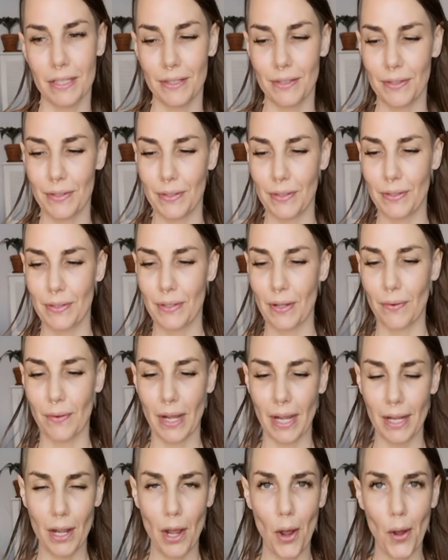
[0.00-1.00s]
so
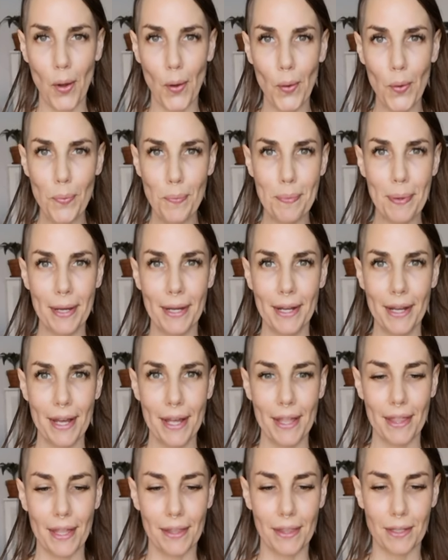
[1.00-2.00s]
i hope
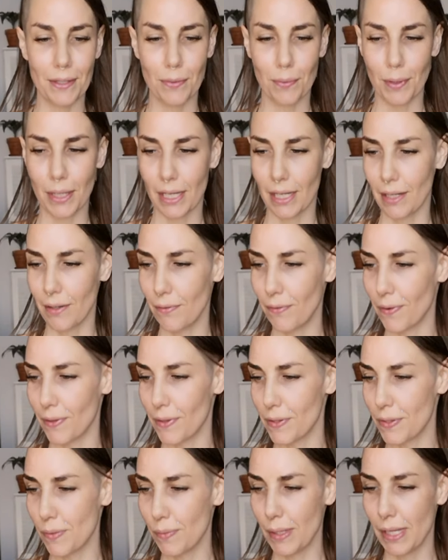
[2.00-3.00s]
that this reading for
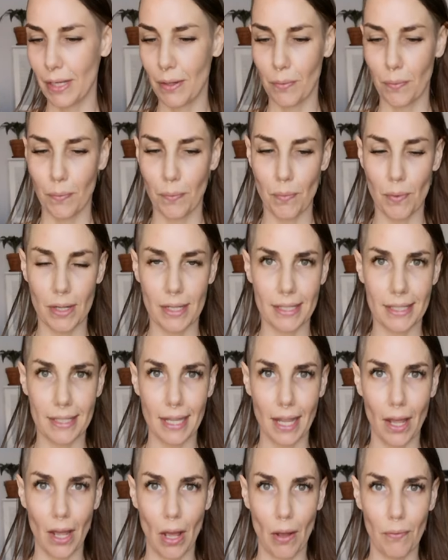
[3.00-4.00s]
this week was
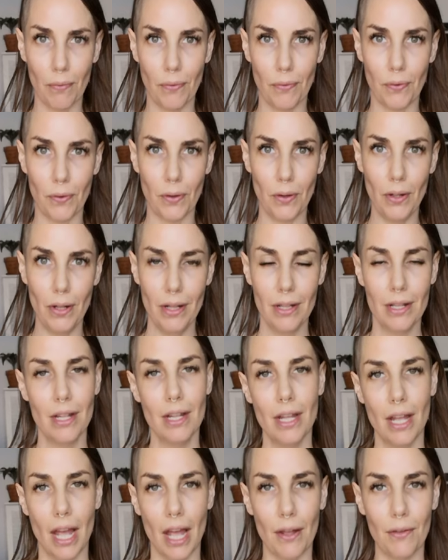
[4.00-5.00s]
helpful
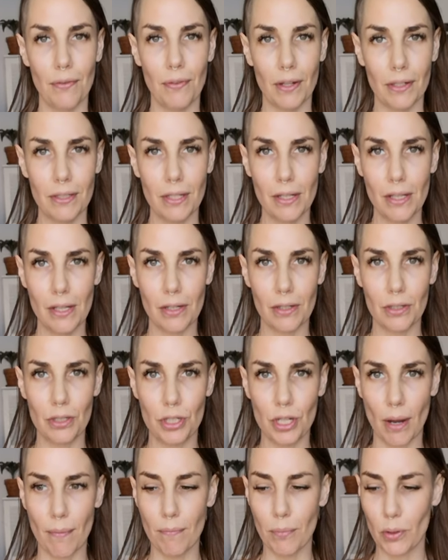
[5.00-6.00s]
i felt a little
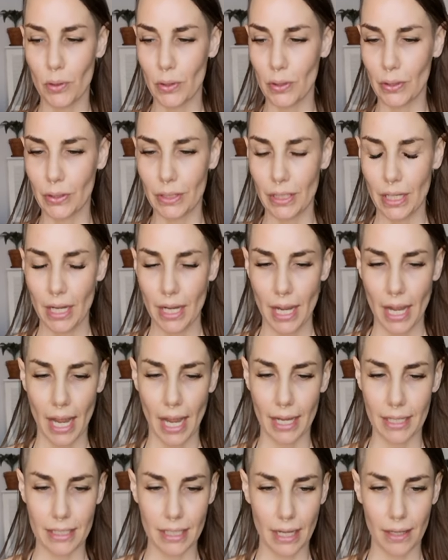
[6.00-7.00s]
jumbled
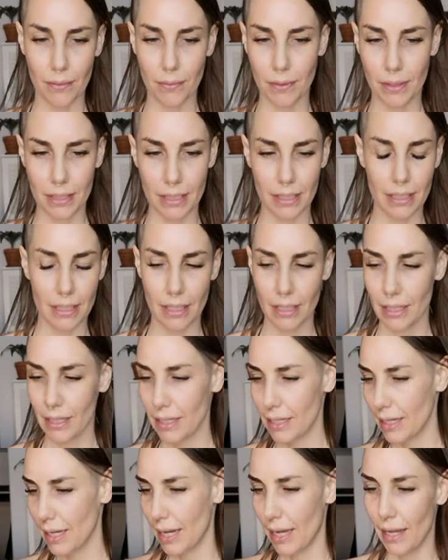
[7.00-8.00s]
as i was
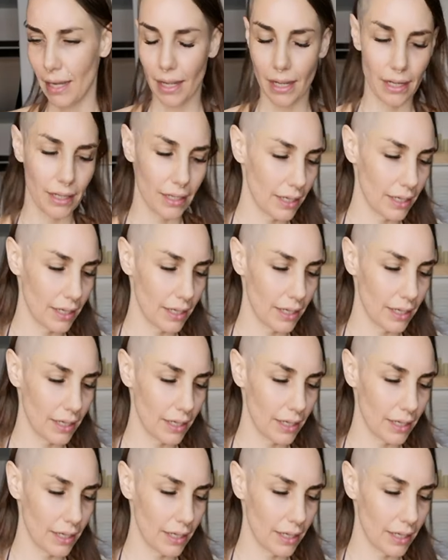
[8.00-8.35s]
uh,